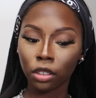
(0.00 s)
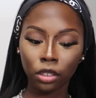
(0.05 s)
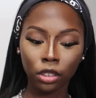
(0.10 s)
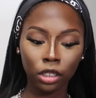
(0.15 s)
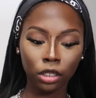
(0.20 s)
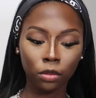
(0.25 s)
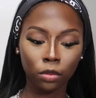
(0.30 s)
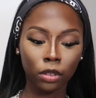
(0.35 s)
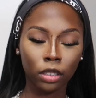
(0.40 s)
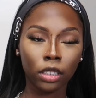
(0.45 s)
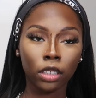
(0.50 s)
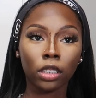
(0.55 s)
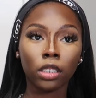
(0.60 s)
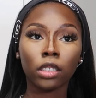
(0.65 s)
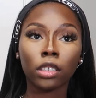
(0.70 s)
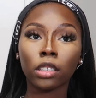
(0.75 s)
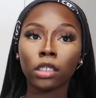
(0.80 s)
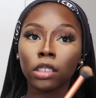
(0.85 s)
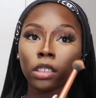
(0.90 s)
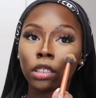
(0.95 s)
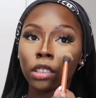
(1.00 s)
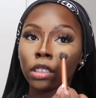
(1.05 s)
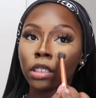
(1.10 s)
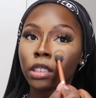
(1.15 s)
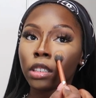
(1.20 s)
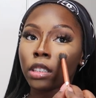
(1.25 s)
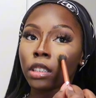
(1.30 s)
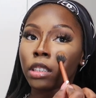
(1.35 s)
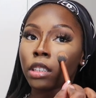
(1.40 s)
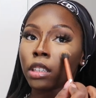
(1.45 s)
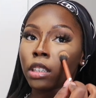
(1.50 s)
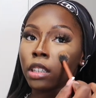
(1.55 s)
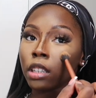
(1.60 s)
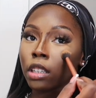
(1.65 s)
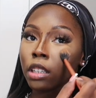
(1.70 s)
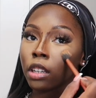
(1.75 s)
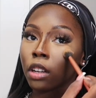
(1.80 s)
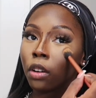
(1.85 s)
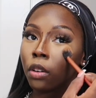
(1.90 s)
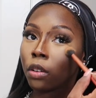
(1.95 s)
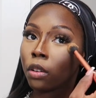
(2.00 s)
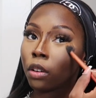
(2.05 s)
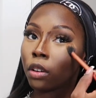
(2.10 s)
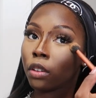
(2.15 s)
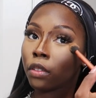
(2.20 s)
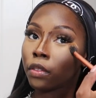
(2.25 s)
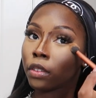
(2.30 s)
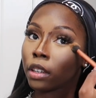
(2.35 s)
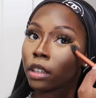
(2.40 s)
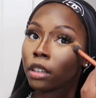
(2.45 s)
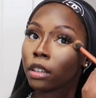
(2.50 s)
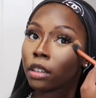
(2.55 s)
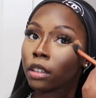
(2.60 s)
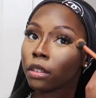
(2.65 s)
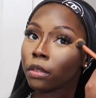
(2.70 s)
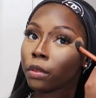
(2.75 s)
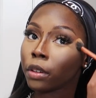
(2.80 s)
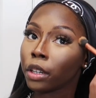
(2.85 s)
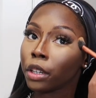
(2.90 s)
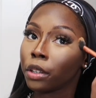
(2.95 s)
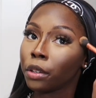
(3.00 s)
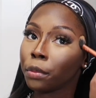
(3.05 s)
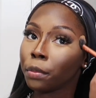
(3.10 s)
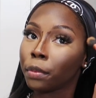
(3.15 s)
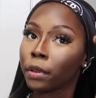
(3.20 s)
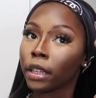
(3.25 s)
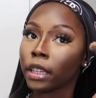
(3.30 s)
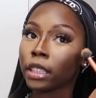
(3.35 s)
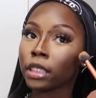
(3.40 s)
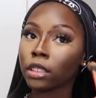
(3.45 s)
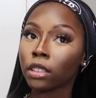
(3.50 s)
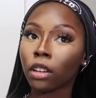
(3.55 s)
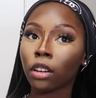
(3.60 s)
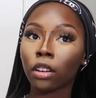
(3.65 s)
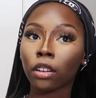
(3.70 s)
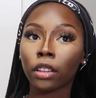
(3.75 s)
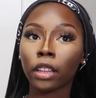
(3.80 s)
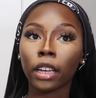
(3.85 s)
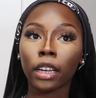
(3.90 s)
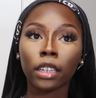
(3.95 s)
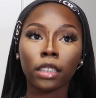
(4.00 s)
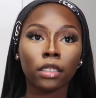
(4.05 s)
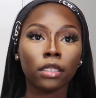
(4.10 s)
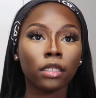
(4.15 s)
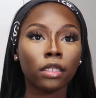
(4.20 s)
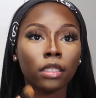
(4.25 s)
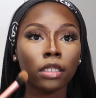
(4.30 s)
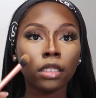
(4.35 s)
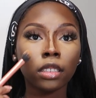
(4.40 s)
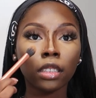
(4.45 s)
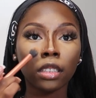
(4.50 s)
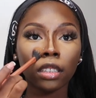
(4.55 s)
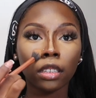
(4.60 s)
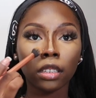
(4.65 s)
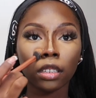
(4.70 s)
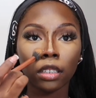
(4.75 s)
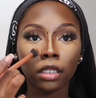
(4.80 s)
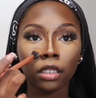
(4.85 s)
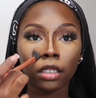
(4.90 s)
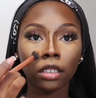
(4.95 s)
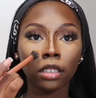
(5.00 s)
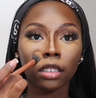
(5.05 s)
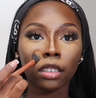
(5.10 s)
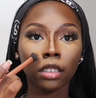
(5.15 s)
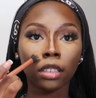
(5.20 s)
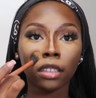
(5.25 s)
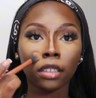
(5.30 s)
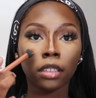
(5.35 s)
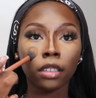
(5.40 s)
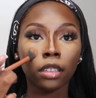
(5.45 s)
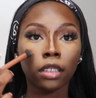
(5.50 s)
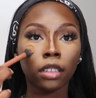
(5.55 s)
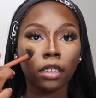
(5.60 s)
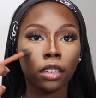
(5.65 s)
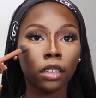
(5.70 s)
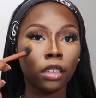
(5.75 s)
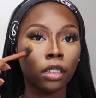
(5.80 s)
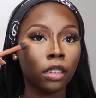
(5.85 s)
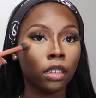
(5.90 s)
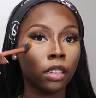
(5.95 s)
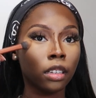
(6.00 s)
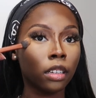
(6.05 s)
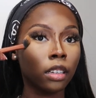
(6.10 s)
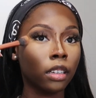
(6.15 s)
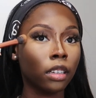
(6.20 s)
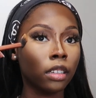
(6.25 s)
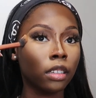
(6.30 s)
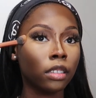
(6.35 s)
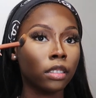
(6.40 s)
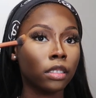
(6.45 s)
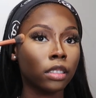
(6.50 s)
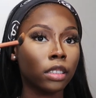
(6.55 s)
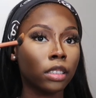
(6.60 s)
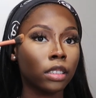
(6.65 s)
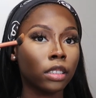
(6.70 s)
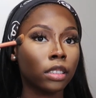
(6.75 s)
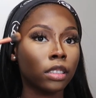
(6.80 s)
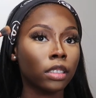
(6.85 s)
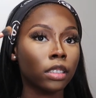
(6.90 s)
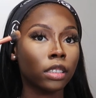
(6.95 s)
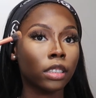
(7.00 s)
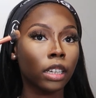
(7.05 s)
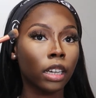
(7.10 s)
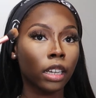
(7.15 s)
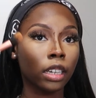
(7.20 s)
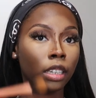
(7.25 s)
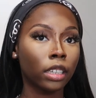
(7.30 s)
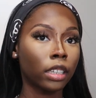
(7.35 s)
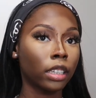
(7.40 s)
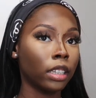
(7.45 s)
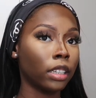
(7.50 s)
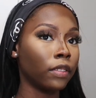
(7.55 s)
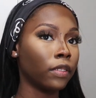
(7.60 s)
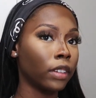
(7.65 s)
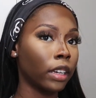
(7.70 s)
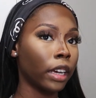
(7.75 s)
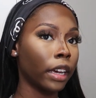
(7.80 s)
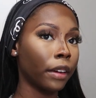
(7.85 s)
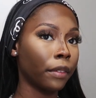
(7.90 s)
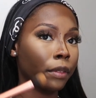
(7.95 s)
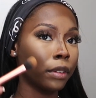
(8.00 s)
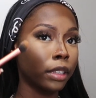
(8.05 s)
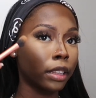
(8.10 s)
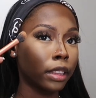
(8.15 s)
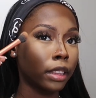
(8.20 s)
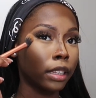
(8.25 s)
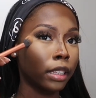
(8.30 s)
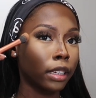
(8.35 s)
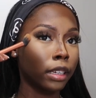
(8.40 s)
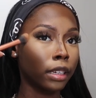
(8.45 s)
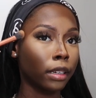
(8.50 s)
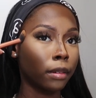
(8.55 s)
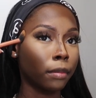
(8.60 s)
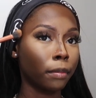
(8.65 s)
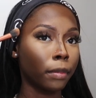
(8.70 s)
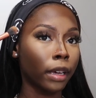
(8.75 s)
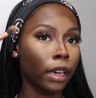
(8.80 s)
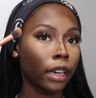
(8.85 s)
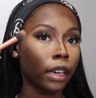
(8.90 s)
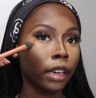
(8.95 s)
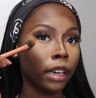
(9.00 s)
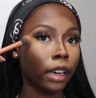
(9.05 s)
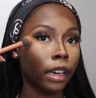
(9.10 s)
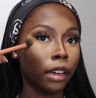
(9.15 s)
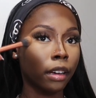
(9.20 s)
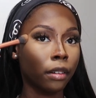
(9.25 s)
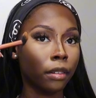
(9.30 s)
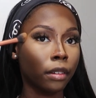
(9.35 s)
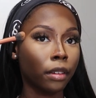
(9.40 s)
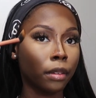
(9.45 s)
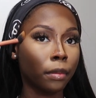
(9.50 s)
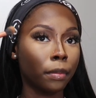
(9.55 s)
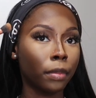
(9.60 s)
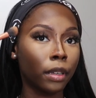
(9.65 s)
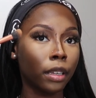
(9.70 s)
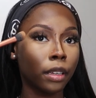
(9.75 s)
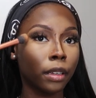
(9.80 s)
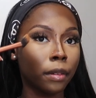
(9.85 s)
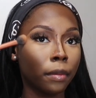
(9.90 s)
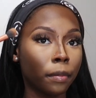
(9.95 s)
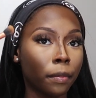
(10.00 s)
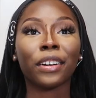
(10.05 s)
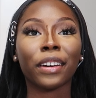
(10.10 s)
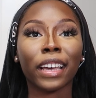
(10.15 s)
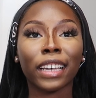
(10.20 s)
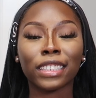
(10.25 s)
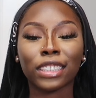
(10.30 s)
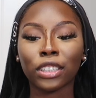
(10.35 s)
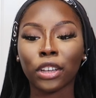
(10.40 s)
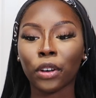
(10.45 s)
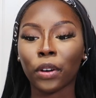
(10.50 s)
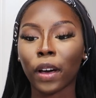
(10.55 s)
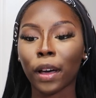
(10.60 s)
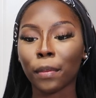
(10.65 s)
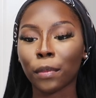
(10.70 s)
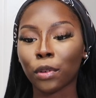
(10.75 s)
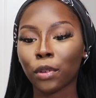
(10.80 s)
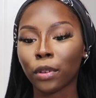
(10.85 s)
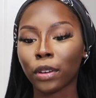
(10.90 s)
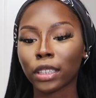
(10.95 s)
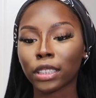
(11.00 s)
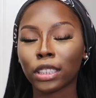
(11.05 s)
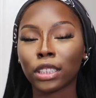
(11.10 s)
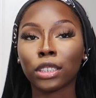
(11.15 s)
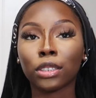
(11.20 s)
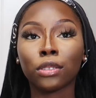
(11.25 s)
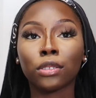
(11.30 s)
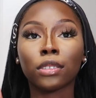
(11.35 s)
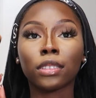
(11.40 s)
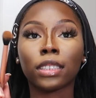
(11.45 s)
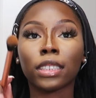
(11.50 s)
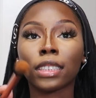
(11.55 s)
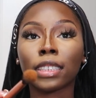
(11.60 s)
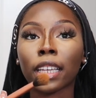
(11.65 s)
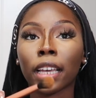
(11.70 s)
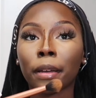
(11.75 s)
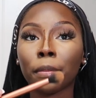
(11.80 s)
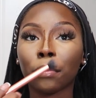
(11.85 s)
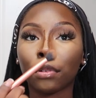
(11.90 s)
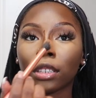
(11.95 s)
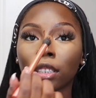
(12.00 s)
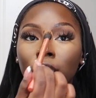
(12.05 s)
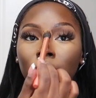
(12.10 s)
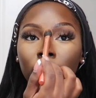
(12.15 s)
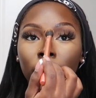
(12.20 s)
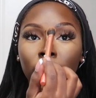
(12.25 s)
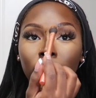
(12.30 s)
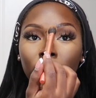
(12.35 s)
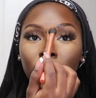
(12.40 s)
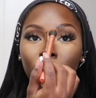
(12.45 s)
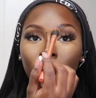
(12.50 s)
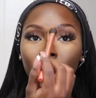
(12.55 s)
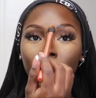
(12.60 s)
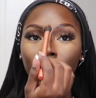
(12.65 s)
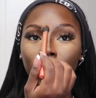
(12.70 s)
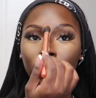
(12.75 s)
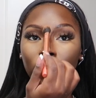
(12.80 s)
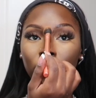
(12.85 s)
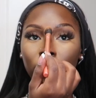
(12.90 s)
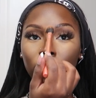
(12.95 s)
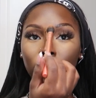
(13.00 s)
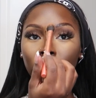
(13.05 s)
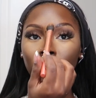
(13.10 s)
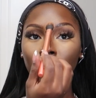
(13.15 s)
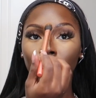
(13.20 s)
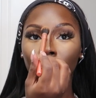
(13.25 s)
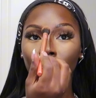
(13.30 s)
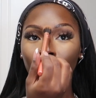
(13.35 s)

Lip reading: you just want to go over where you place all that concealer just to kind of even everything back out a bit. Okay, so I'm going to use the same brush again and just